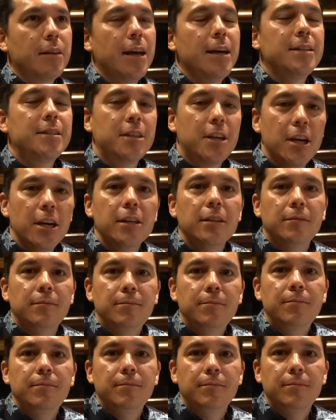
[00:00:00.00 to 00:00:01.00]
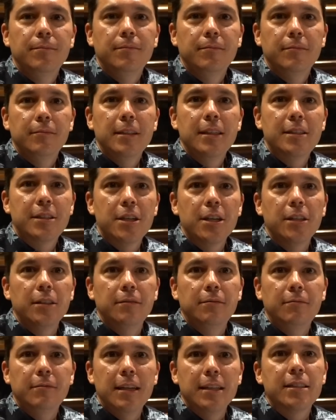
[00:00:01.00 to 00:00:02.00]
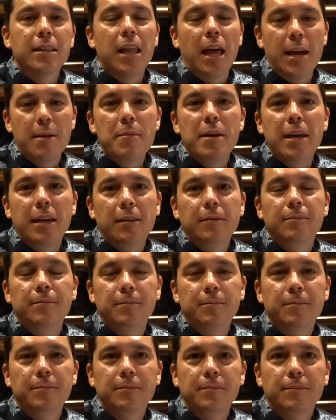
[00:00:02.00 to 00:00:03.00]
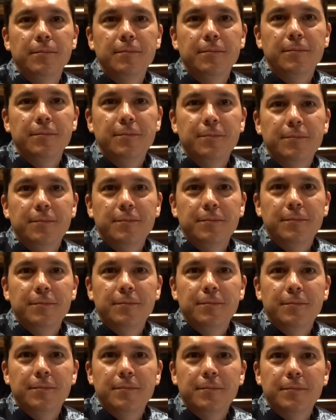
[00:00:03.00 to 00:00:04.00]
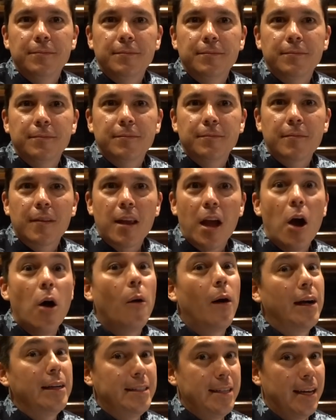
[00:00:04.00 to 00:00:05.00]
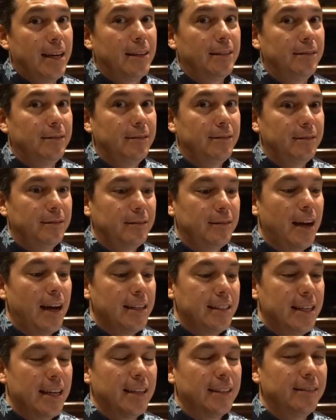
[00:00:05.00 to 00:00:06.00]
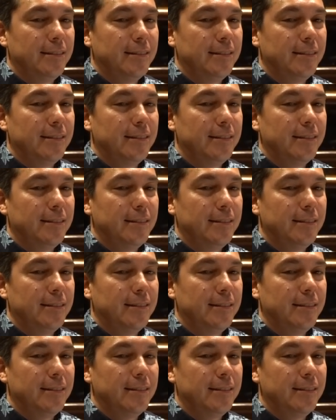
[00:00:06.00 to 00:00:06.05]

It's good. It's good. It's limey. I don't get the lime on this one. Oh, I did. I did.